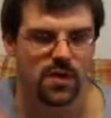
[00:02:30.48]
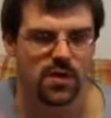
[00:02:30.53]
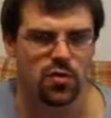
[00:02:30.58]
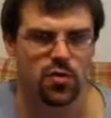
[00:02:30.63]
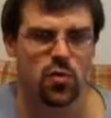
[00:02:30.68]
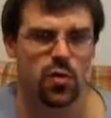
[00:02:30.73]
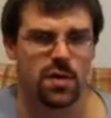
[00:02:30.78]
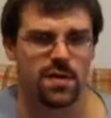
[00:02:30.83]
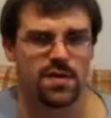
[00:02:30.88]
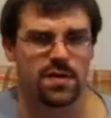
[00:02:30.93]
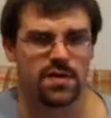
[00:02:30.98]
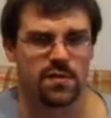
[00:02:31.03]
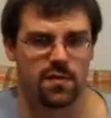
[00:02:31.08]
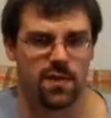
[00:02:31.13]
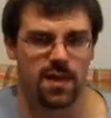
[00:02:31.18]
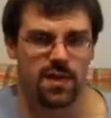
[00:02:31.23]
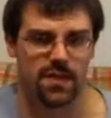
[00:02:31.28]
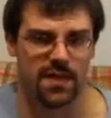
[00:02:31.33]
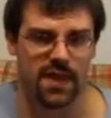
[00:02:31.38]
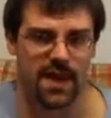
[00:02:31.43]
choices
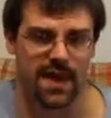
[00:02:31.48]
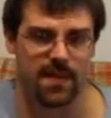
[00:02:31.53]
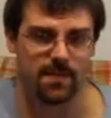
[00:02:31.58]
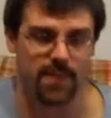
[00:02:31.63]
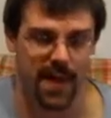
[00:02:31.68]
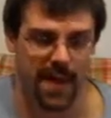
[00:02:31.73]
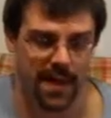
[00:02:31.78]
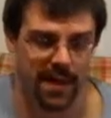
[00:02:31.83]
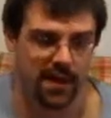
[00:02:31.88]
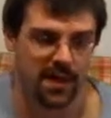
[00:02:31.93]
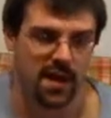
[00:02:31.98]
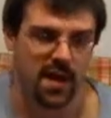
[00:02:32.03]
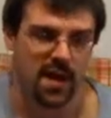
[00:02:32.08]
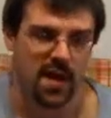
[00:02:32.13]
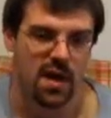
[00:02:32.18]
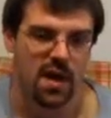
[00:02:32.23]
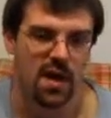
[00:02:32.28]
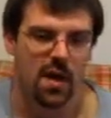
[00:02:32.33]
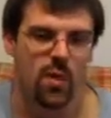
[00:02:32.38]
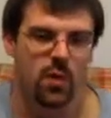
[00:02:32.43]
throughout the campaign,
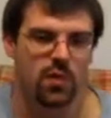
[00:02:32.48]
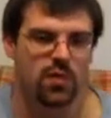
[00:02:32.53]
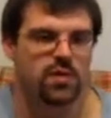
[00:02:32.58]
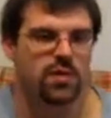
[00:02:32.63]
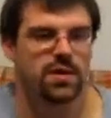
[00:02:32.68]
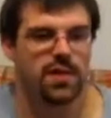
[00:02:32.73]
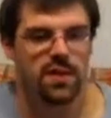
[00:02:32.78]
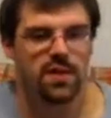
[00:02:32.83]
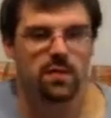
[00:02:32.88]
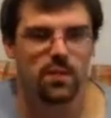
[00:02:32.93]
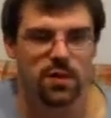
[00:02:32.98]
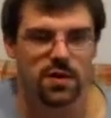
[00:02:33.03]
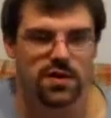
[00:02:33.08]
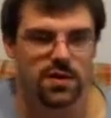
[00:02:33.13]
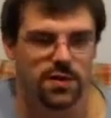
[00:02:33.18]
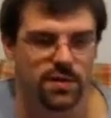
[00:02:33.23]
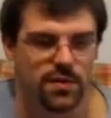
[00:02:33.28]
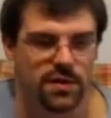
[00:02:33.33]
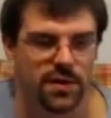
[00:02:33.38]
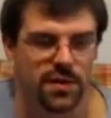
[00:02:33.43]
which it does work
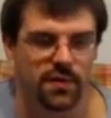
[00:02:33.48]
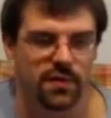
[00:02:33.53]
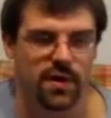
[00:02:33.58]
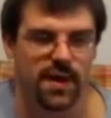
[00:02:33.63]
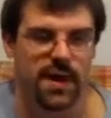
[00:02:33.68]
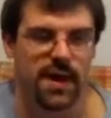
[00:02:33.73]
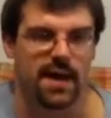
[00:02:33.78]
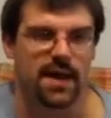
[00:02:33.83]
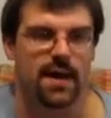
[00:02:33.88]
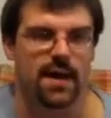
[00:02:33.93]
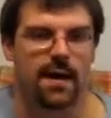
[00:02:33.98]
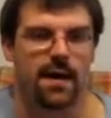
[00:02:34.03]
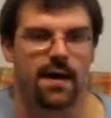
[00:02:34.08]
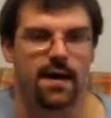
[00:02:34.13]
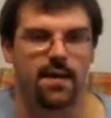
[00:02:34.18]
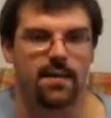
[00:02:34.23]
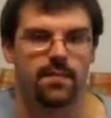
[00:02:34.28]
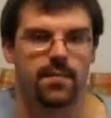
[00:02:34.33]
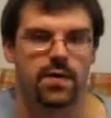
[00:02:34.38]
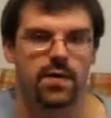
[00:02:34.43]
to a degree.
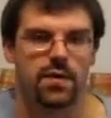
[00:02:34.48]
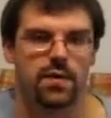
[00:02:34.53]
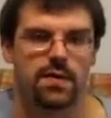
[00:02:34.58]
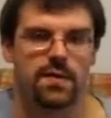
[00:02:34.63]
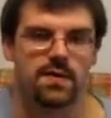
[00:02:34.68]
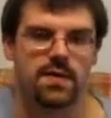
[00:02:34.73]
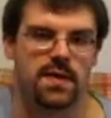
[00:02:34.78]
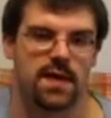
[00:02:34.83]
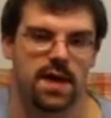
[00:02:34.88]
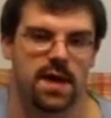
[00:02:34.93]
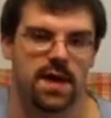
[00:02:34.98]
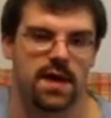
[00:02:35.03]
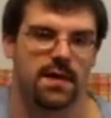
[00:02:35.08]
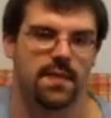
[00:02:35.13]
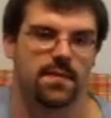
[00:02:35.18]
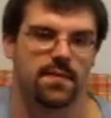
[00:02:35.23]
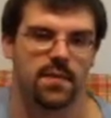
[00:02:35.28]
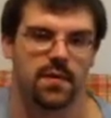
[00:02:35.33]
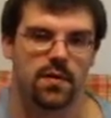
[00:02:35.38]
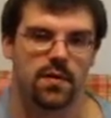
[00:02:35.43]
You'll
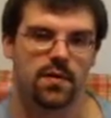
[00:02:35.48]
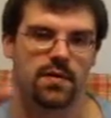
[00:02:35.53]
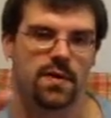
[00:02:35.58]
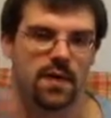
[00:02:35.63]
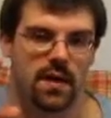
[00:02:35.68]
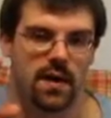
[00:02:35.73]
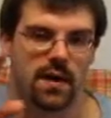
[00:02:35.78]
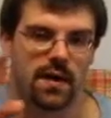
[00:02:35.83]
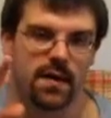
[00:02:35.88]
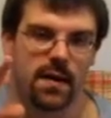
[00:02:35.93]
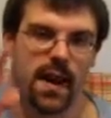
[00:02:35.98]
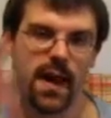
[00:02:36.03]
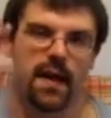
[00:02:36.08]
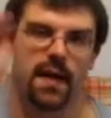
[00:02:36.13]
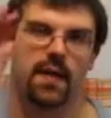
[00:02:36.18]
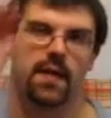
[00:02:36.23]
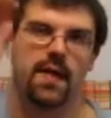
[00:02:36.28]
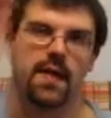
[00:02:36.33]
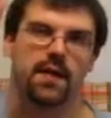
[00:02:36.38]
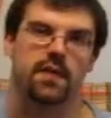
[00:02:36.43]
see
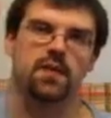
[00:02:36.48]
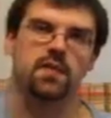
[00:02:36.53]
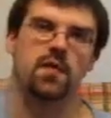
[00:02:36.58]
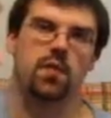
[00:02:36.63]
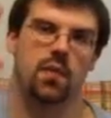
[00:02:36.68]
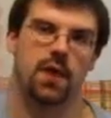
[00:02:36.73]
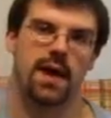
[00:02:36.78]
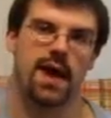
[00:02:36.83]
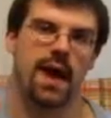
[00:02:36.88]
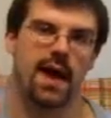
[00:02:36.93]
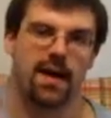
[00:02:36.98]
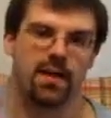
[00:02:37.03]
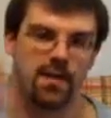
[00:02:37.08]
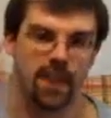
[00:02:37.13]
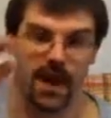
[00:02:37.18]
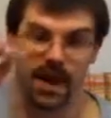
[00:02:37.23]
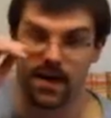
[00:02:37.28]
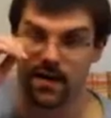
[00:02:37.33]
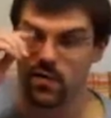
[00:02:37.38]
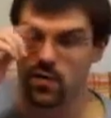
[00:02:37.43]
like a story
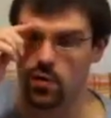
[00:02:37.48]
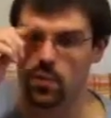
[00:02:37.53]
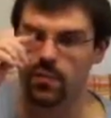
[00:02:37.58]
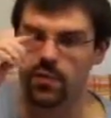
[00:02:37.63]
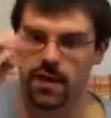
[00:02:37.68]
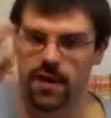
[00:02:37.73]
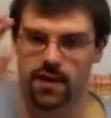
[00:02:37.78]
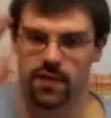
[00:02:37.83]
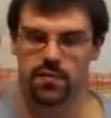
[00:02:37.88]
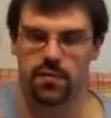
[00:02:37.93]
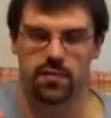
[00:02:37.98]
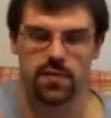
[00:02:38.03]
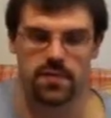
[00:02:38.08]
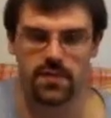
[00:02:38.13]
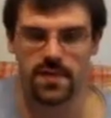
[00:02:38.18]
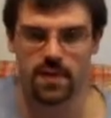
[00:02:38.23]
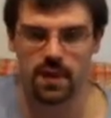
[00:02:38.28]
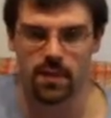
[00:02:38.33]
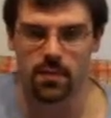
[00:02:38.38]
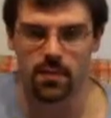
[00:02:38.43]
outline as you're playing through the
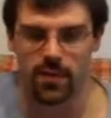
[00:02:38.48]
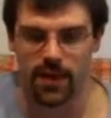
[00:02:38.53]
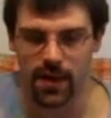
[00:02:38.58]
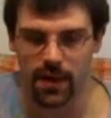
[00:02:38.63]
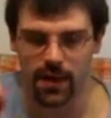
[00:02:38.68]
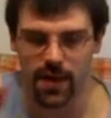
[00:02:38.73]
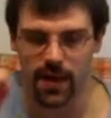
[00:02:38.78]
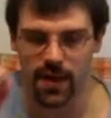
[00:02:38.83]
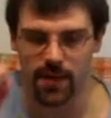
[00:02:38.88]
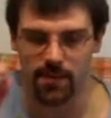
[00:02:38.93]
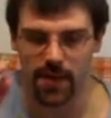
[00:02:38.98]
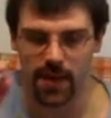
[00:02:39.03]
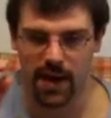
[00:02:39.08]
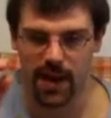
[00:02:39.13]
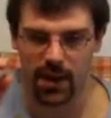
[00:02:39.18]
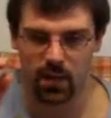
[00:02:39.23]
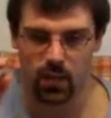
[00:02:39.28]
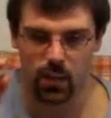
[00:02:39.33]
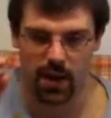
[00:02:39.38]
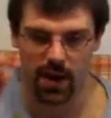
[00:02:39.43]
single player
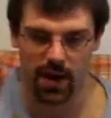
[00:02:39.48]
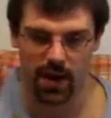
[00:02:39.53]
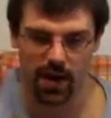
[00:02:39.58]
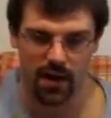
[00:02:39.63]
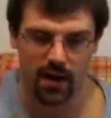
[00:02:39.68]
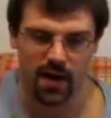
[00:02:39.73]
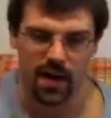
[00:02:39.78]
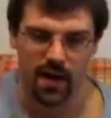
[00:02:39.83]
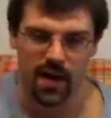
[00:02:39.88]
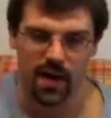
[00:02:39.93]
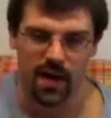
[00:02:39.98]
campaign where